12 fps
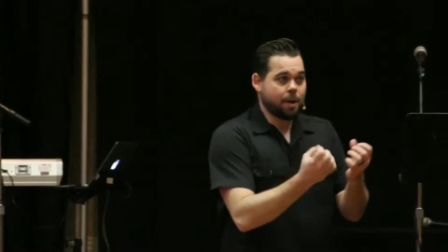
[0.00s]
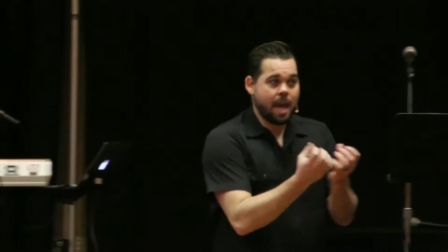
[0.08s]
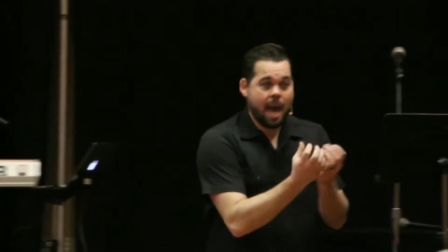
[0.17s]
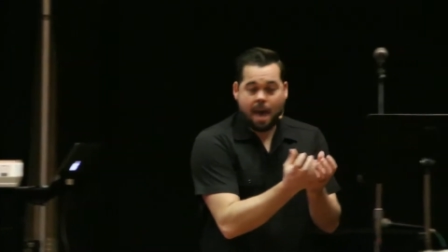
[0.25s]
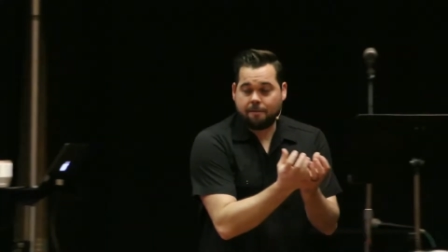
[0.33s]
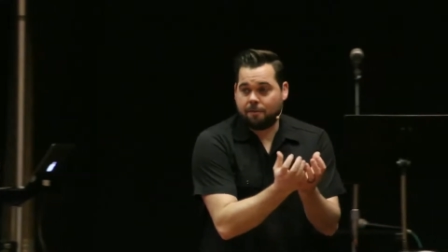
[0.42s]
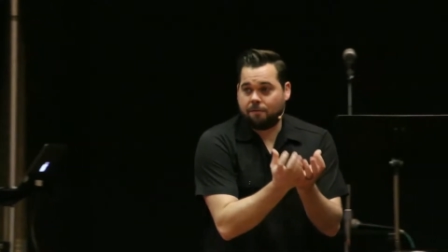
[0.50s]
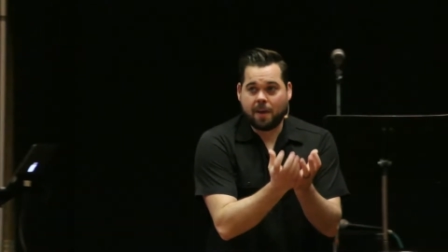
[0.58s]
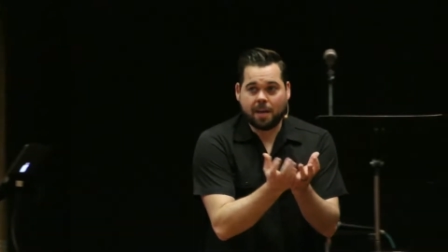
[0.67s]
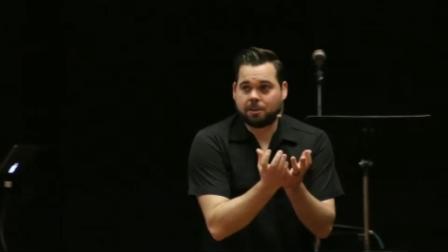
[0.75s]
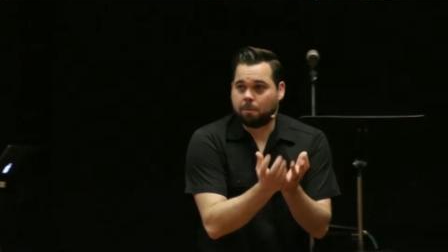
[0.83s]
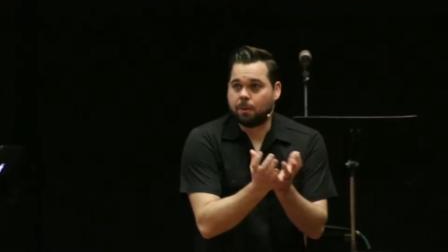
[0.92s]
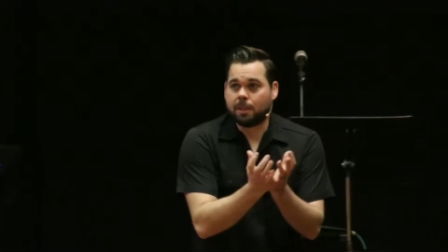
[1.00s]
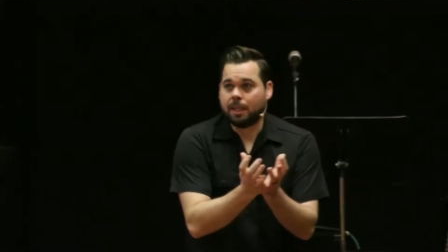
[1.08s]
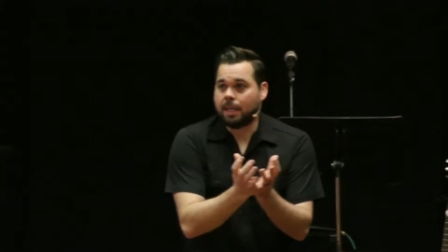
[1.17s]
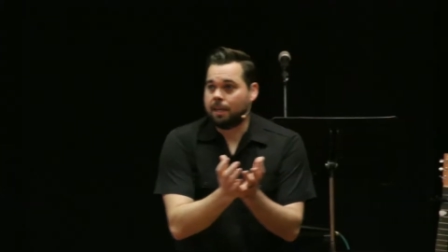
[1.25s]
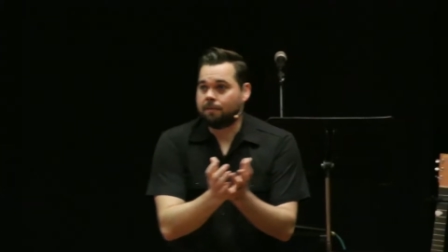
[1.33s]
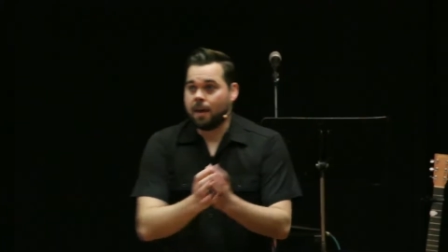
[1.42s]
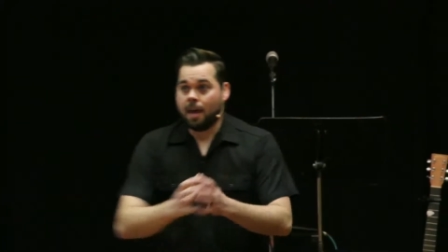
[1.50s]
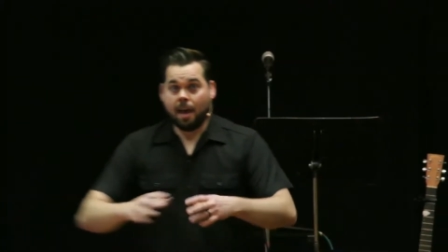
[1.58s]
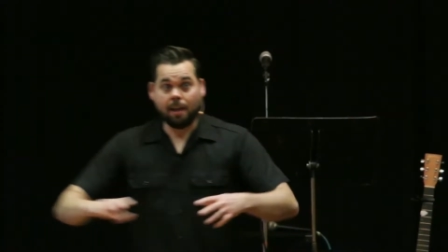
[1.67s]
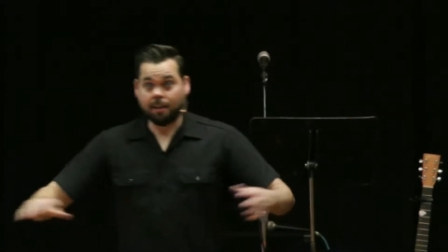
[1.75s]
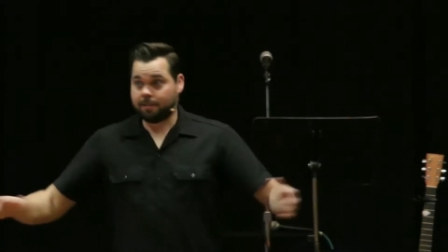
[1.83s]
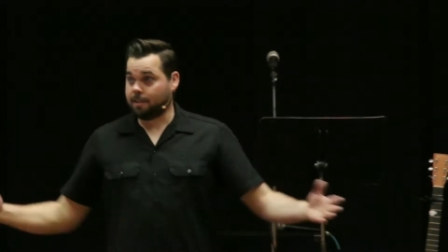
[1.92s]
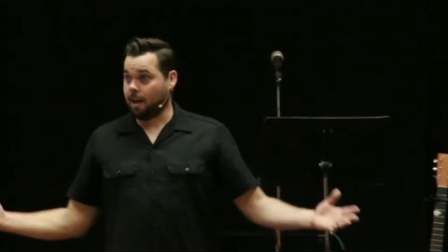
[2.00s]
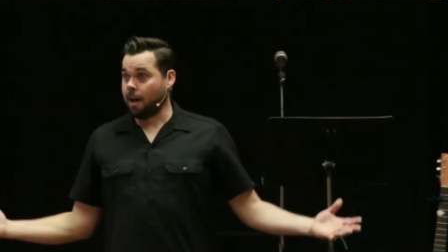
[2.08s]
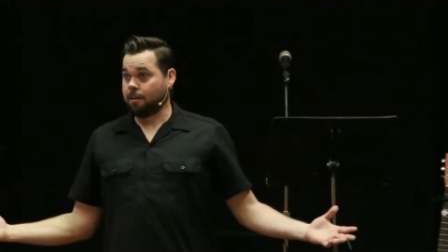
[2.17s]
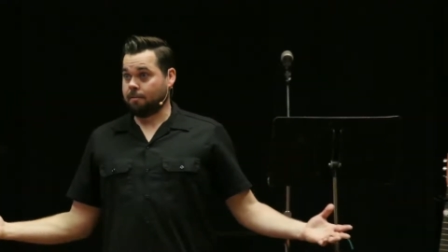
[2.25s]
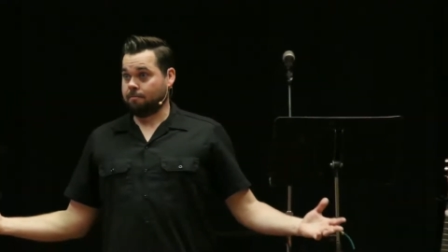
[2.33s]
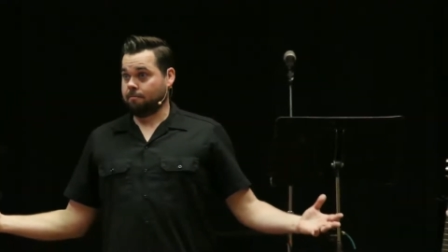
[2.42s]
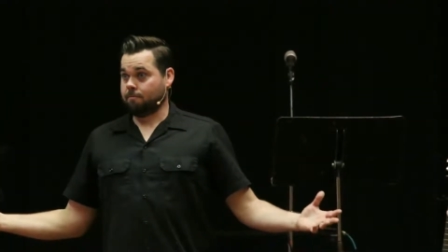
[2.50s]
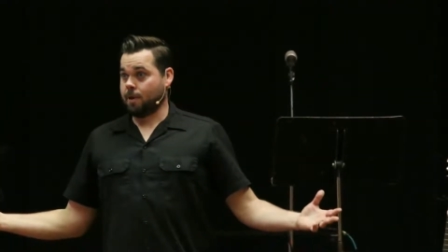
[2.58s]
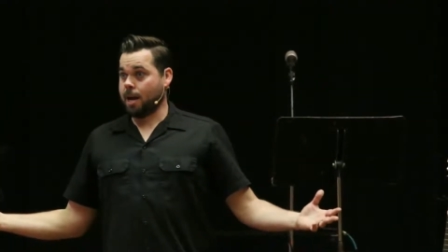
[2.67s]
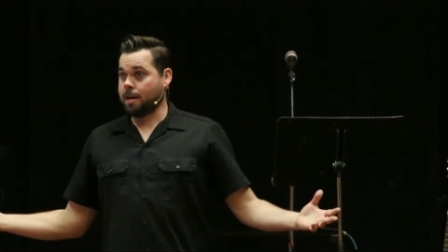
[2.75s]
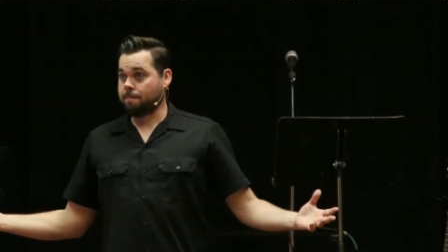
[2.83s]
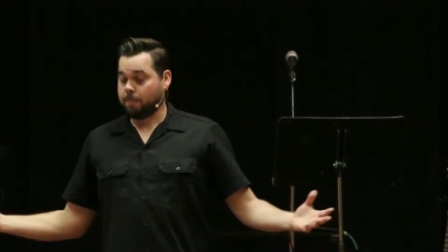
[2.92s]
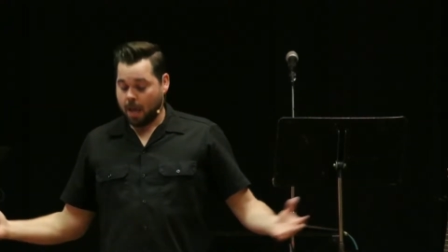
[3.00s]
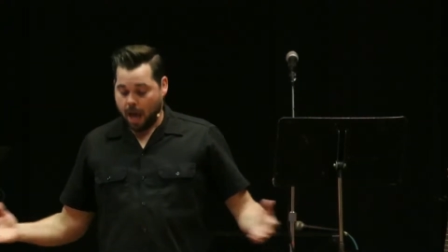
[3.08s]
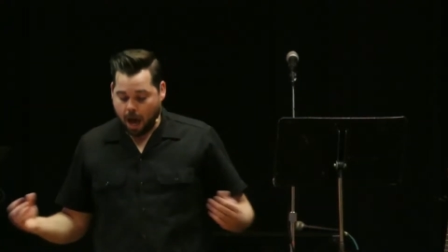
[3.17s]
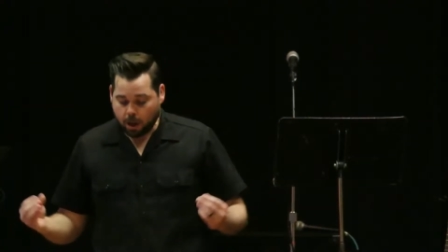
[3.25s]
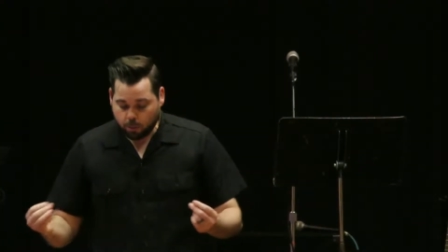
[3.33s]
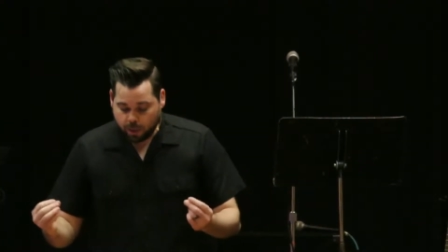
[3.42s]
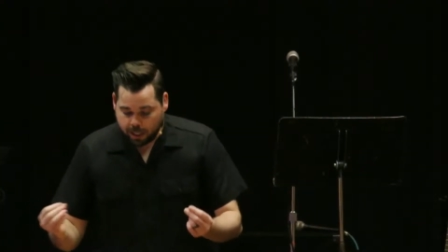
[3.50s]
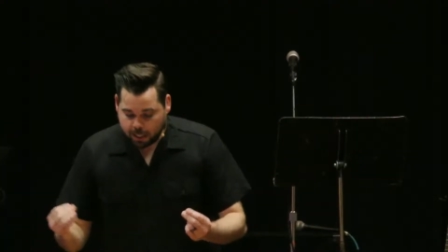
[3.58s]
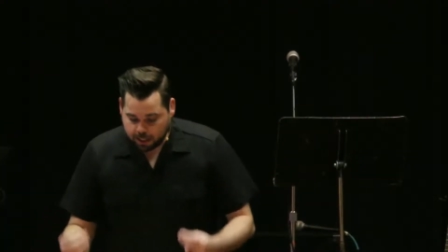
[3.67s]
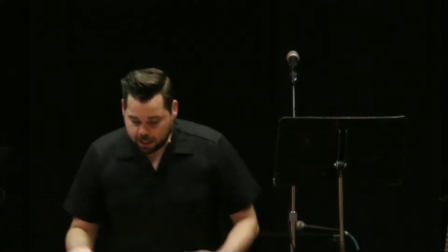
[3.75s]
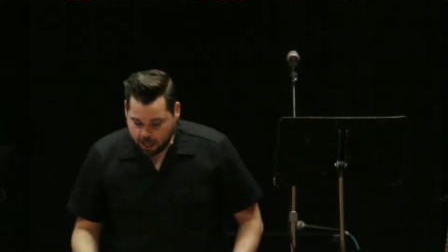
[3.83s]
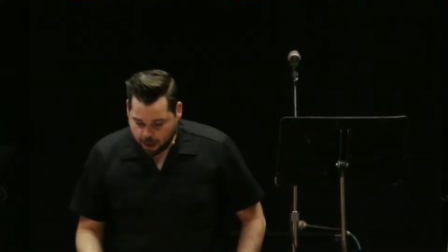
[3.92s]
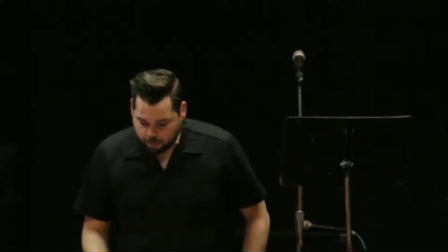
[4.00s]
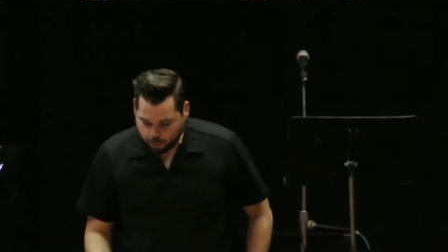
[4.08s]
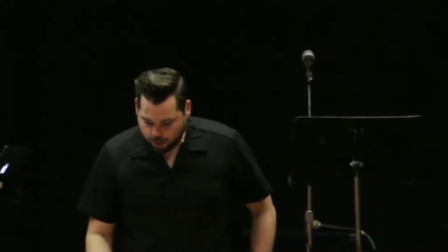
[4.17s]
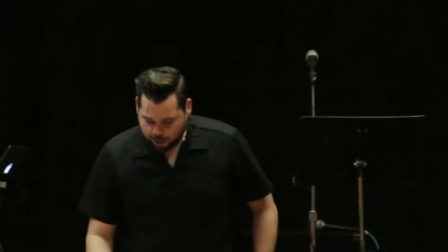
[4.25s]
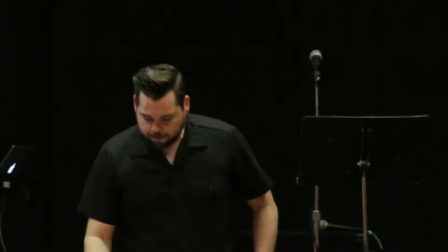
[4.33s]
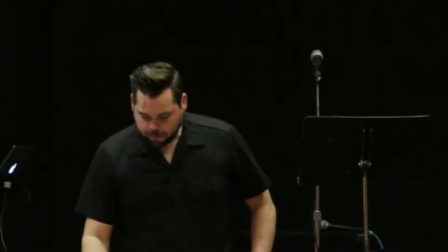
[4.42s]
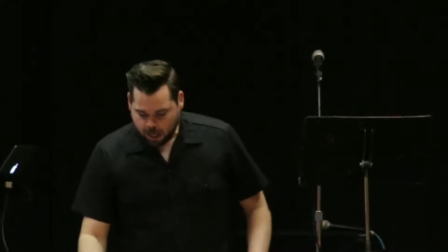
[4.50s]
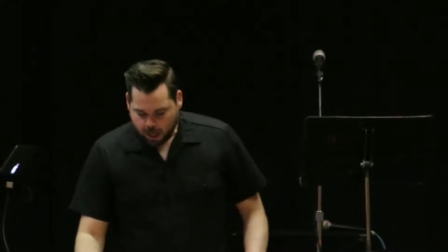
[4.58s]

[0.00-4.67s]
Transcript: already have the faith to believe and it's done, right? How do we get to that point?